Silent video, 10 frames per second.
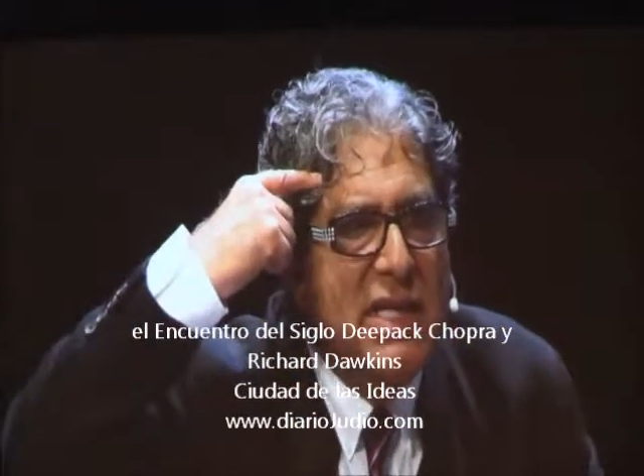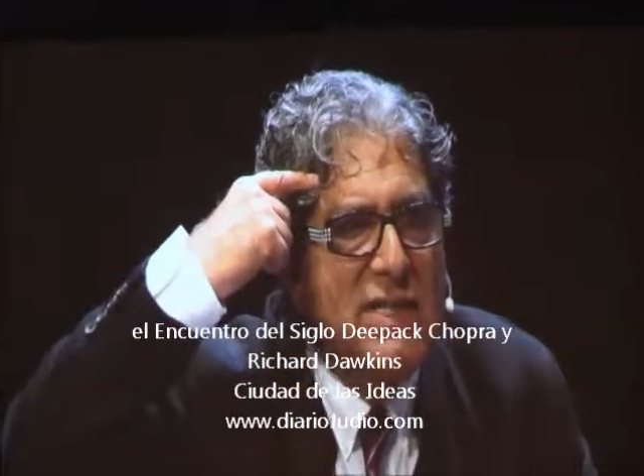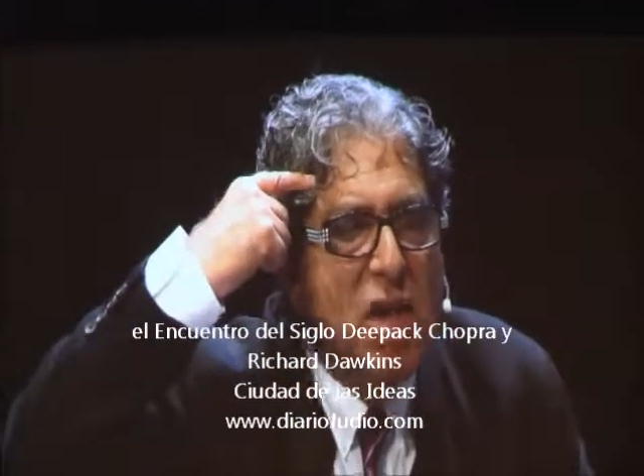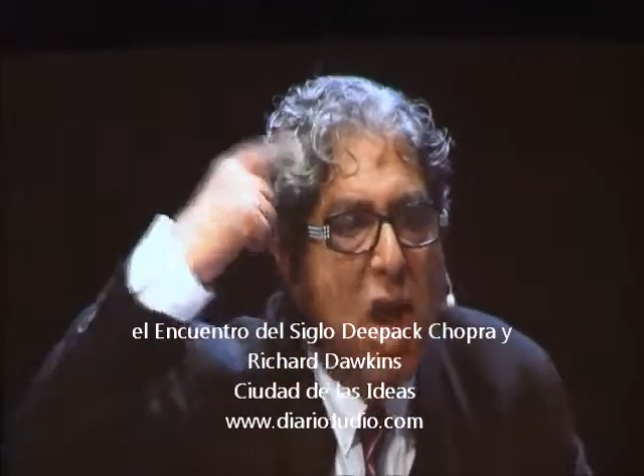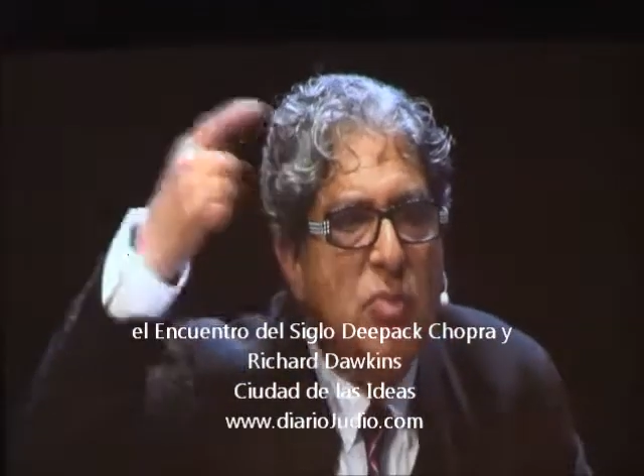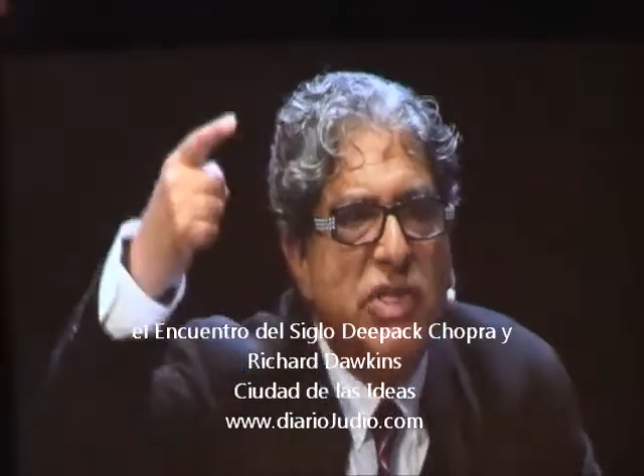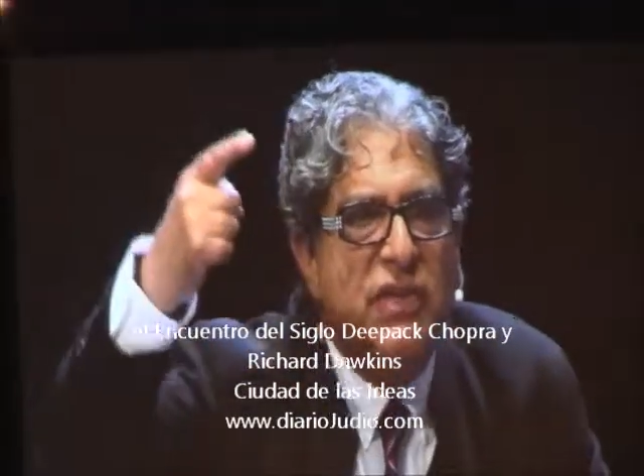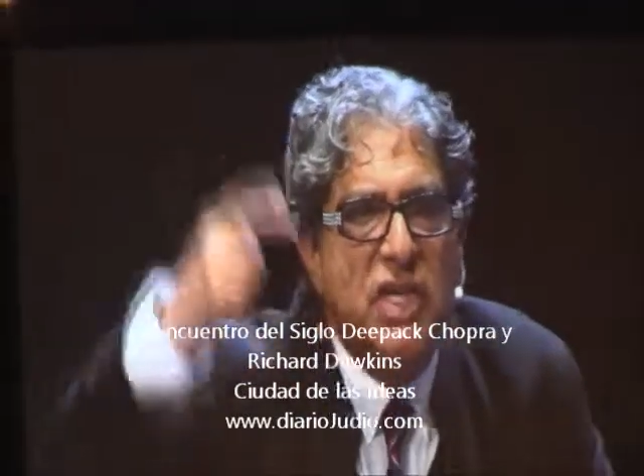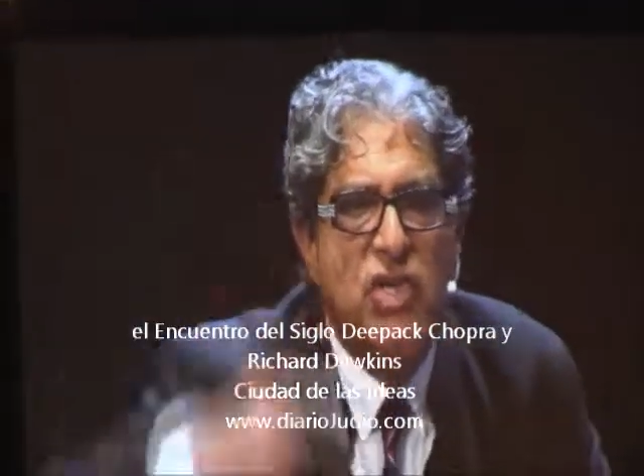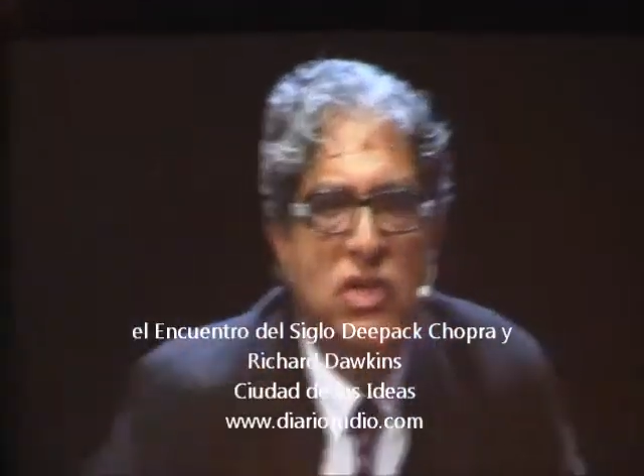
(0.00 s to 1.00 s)
the
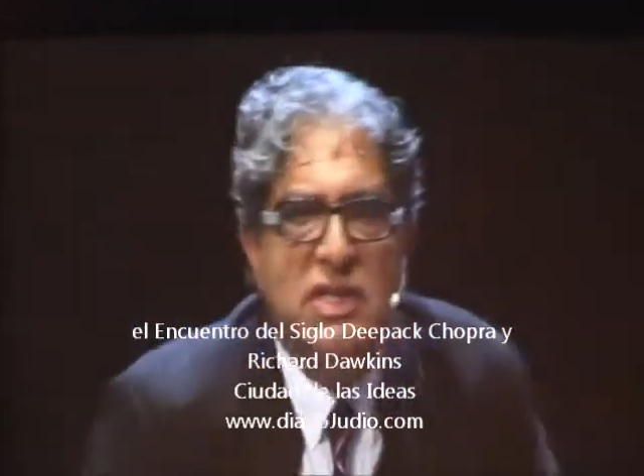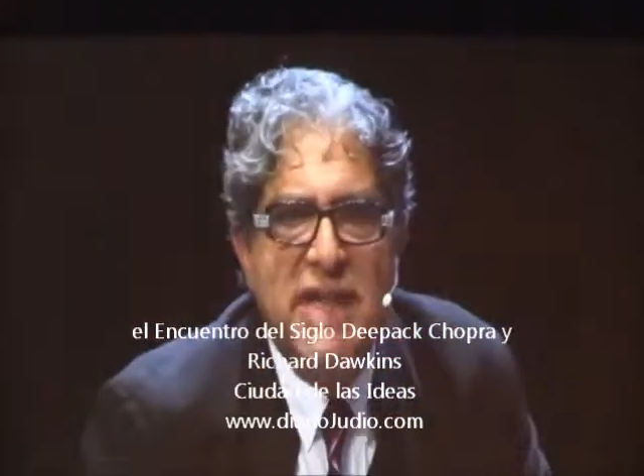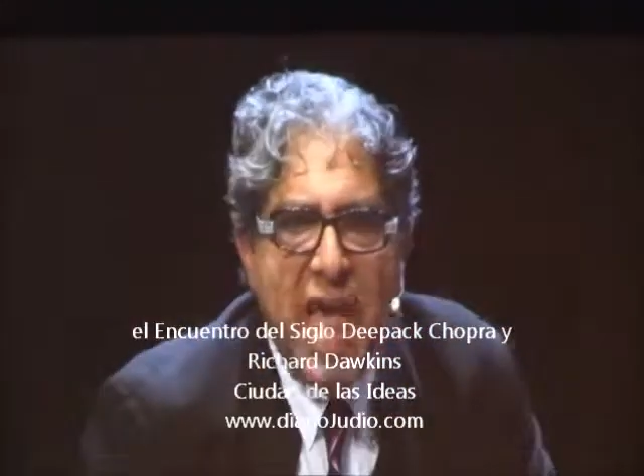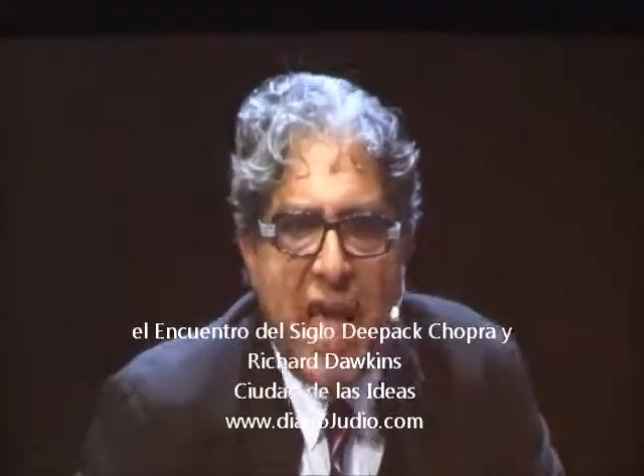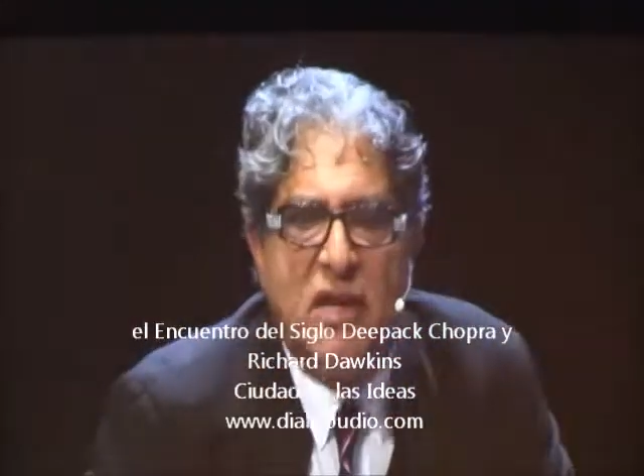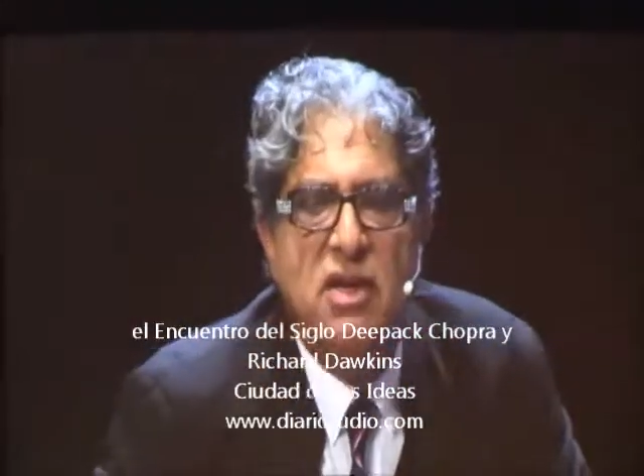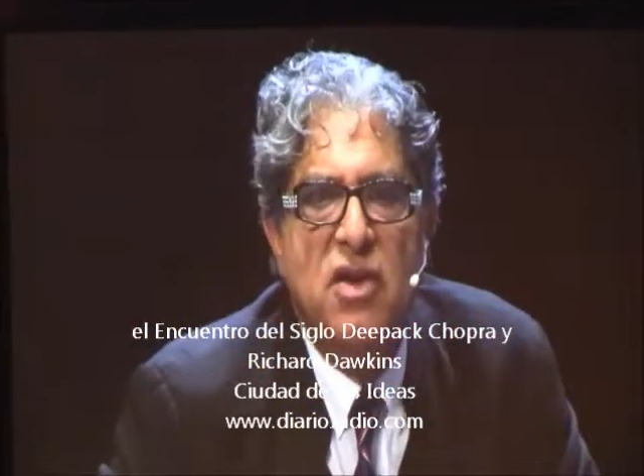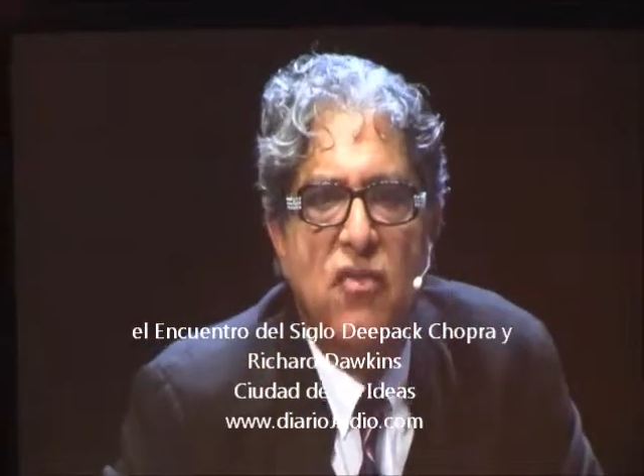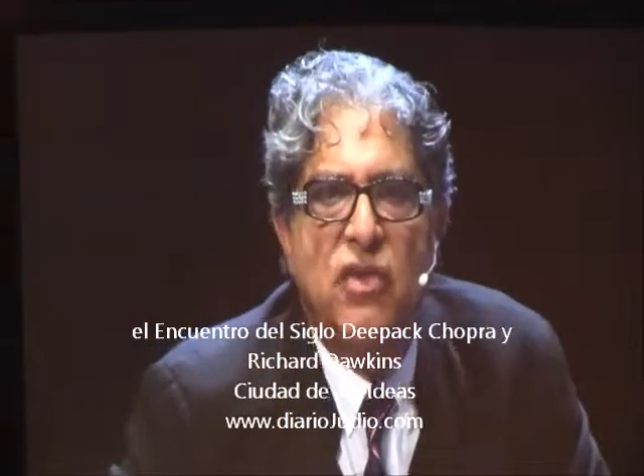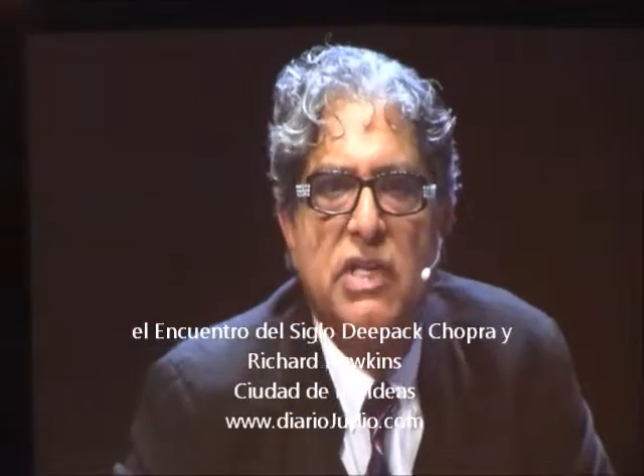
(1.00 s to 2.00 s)
observation
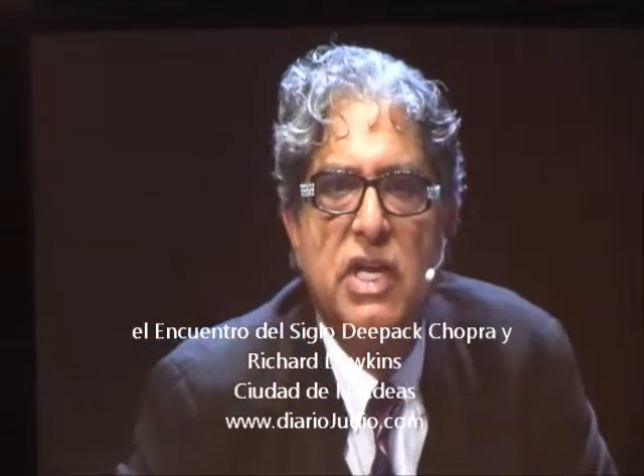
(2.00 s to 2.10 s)
deck for the